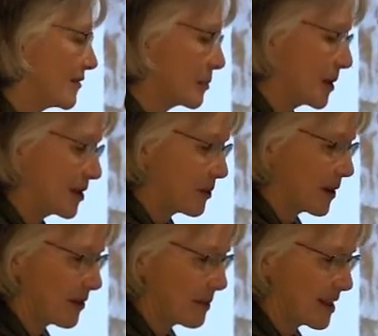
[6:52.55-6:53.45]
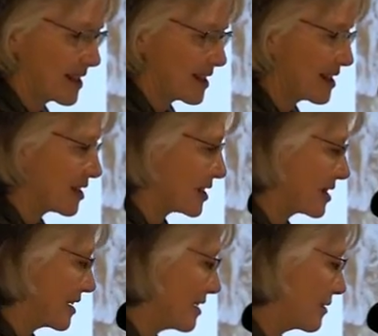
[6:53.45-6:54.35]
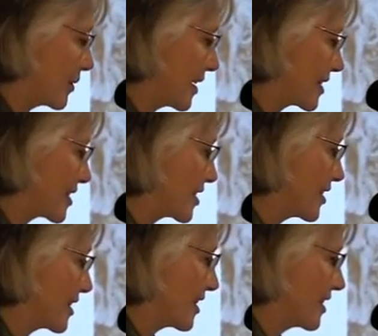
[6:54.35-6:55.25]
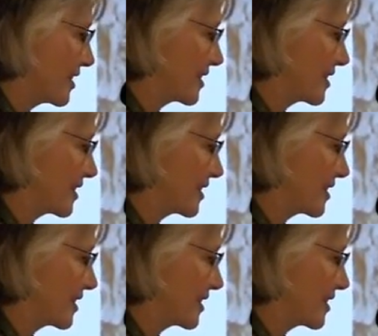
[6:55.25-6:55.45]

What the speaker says: familiar with, but this is where it started.